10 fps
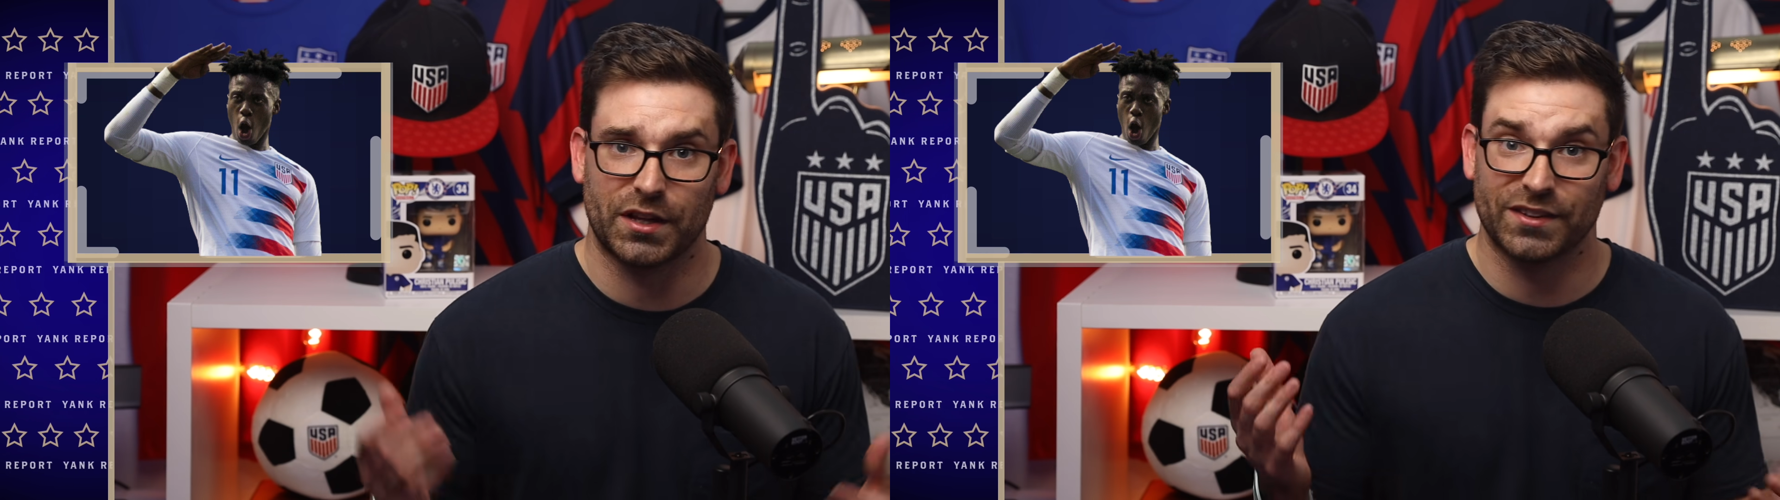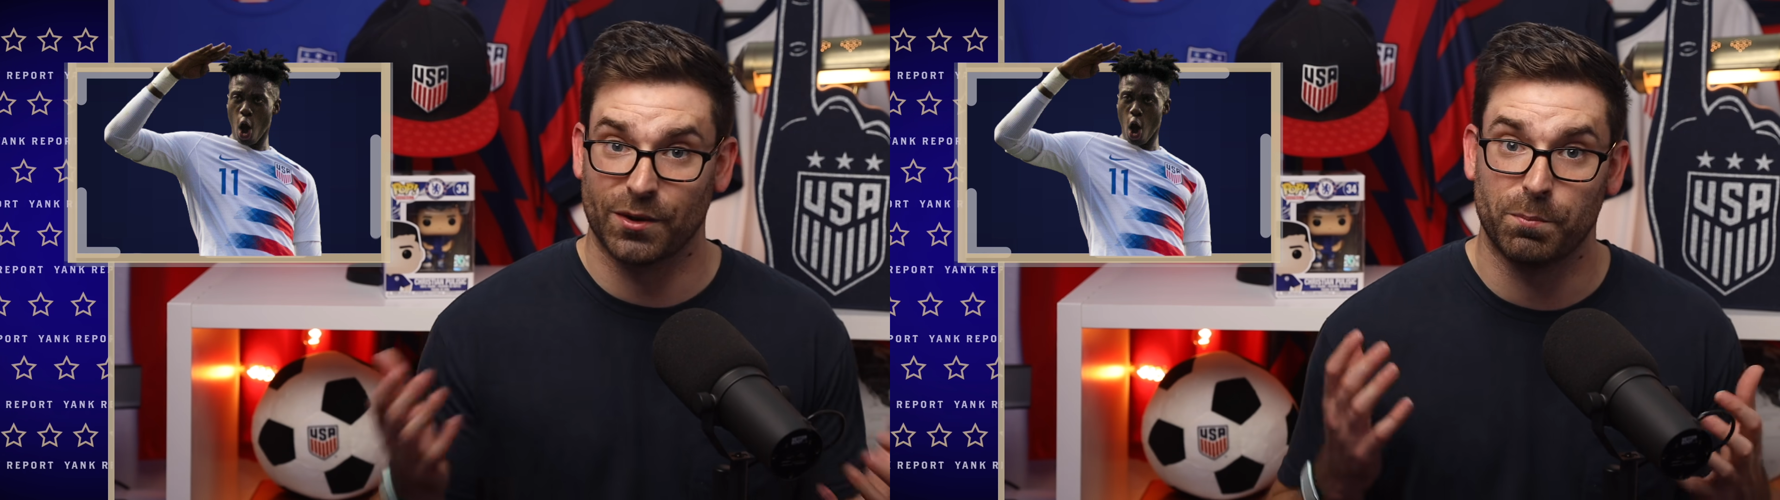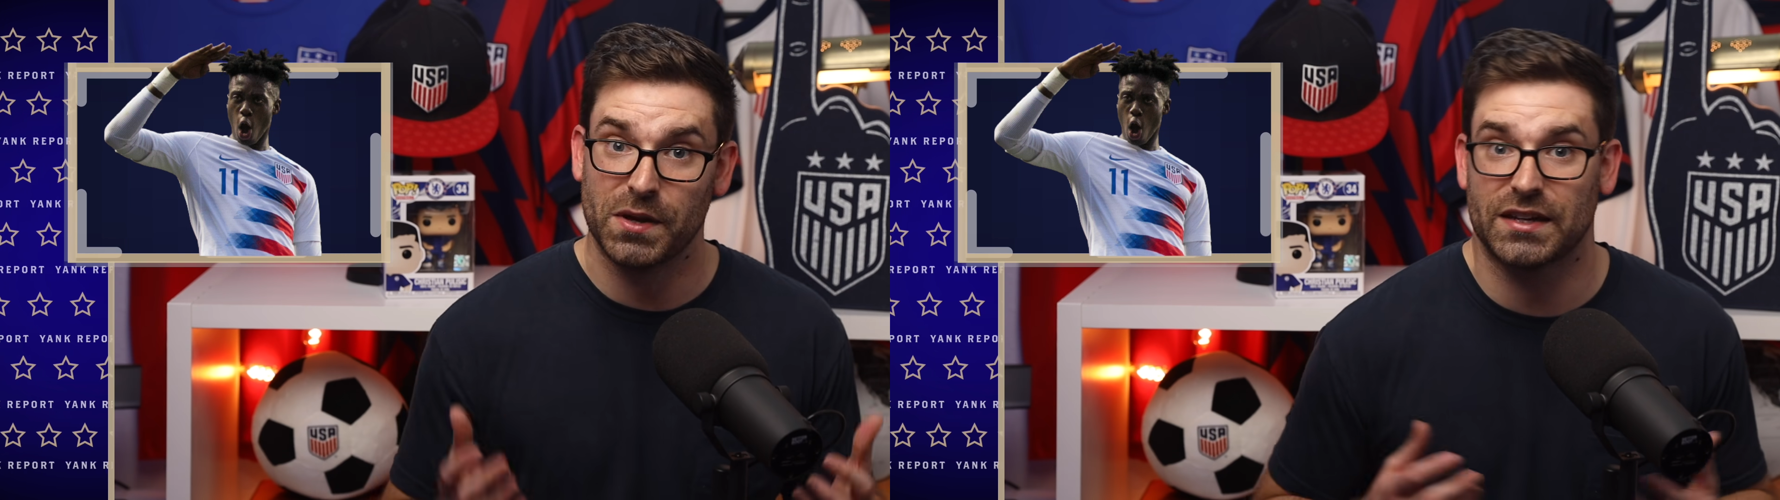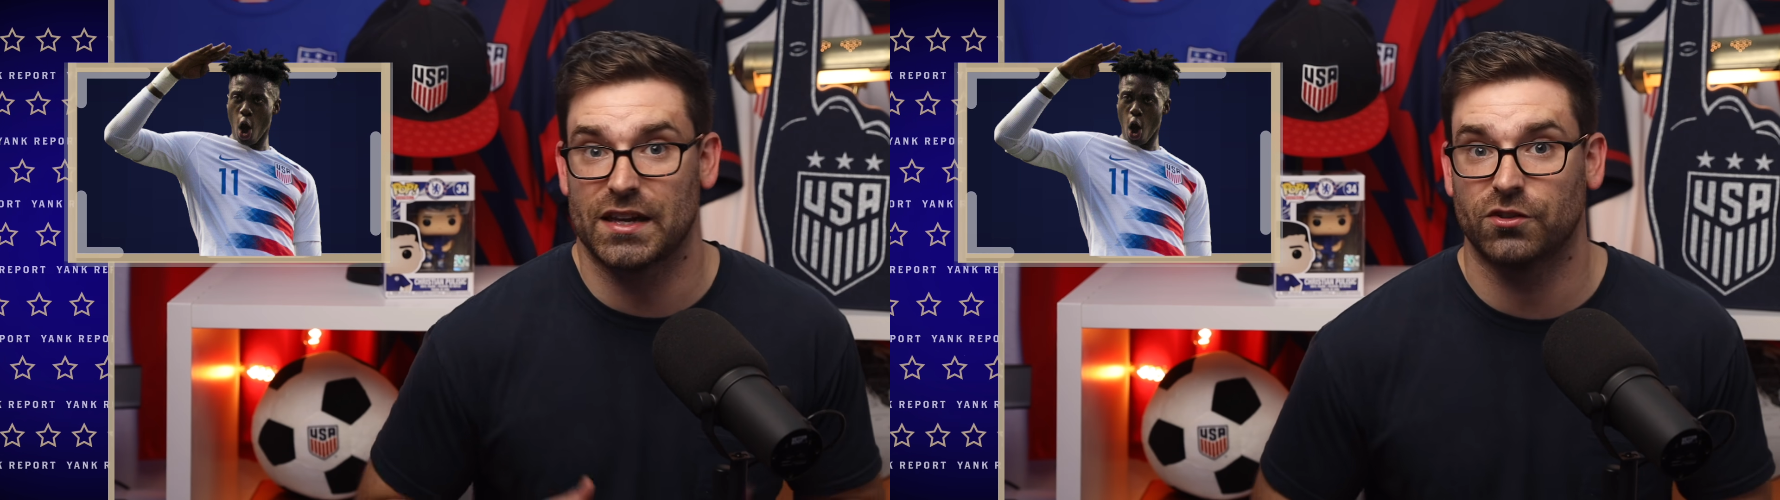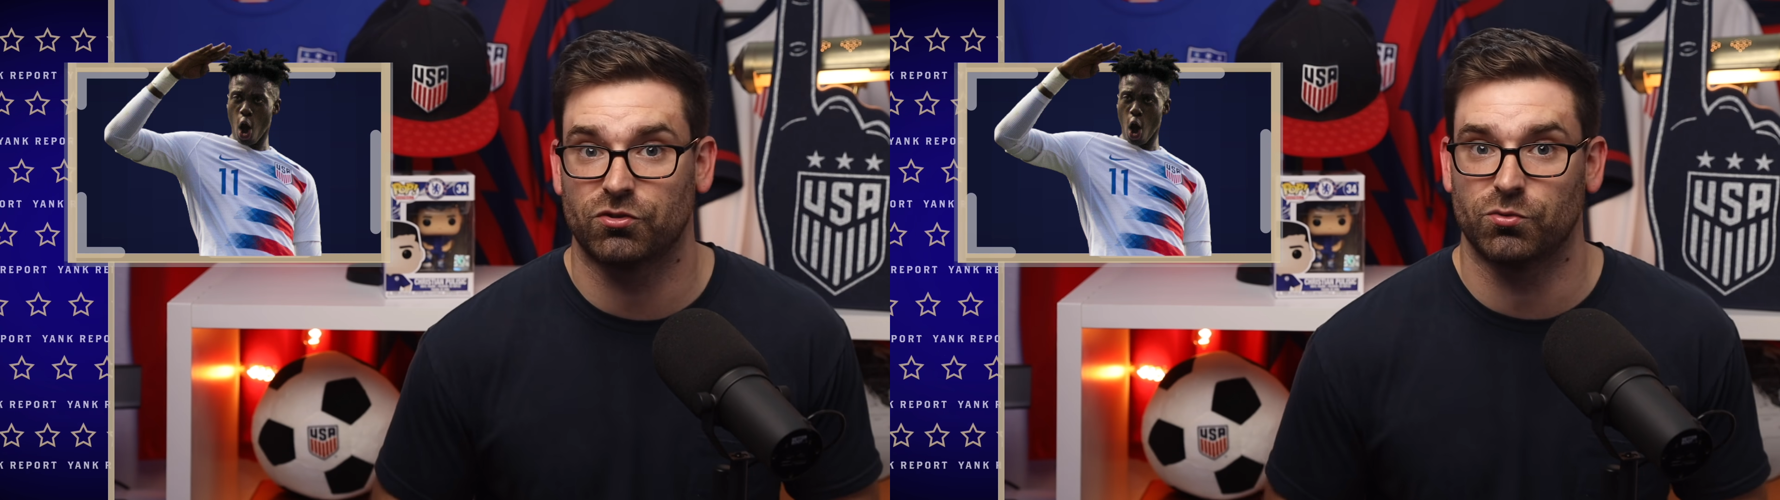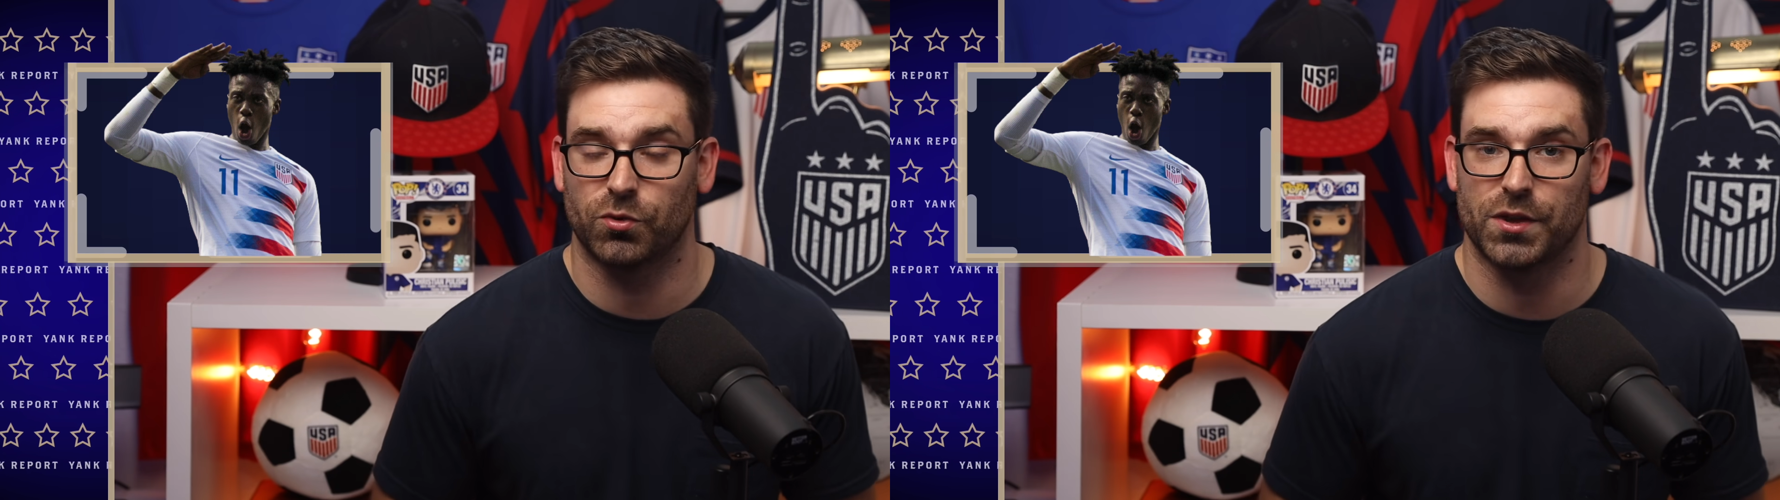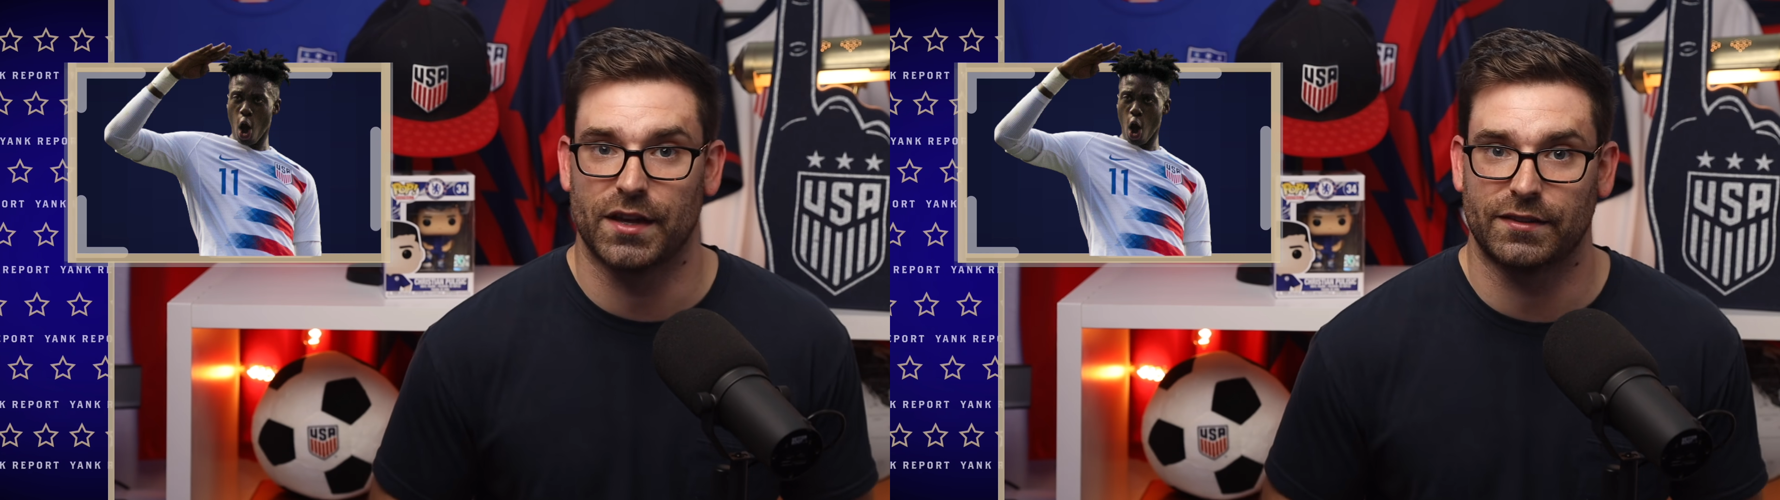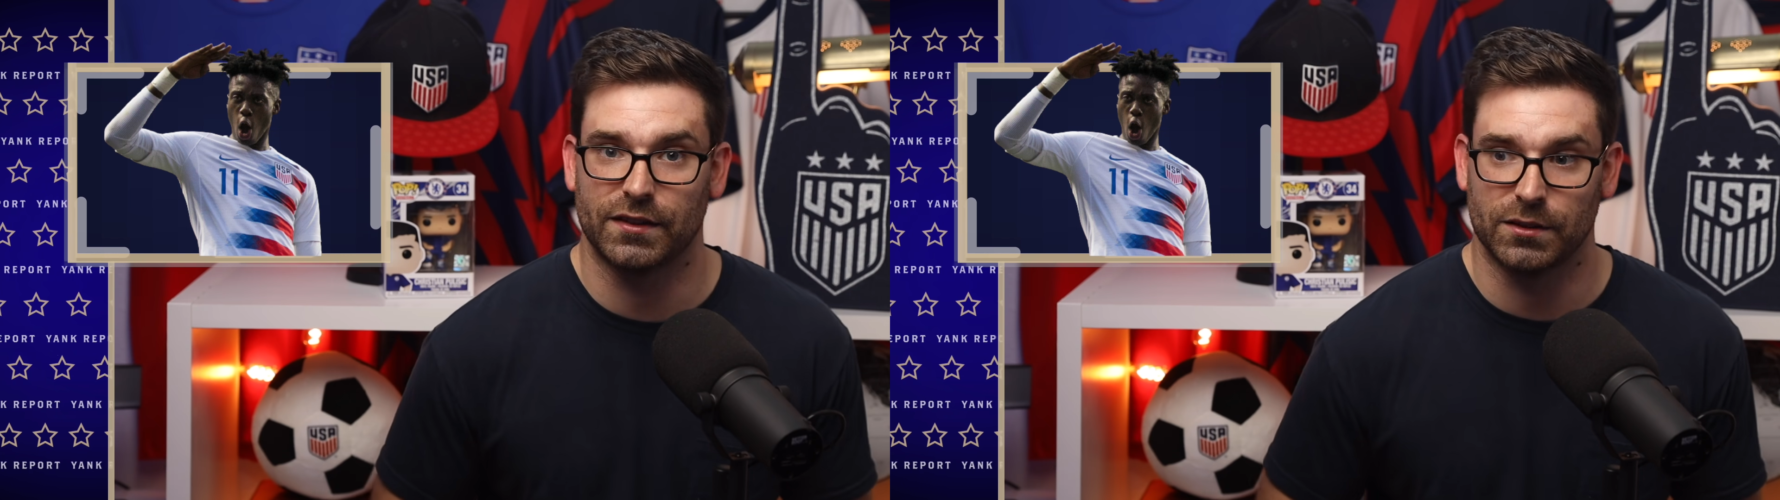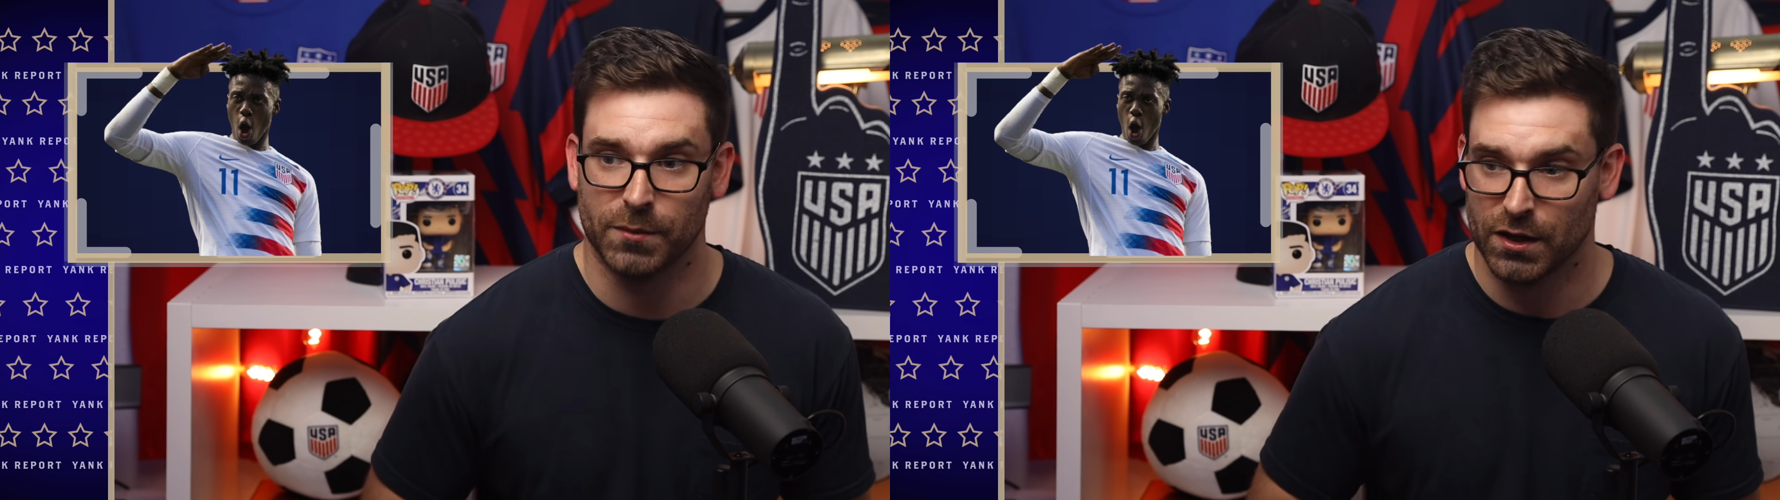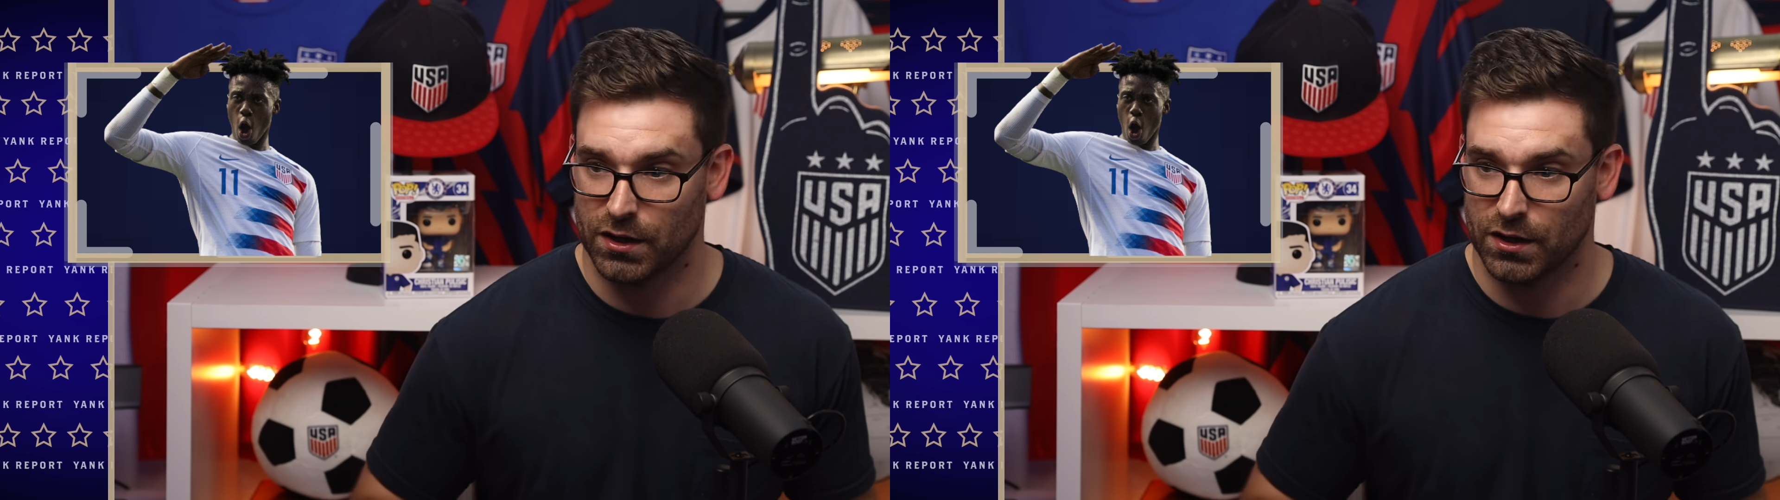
is a big issue for that team.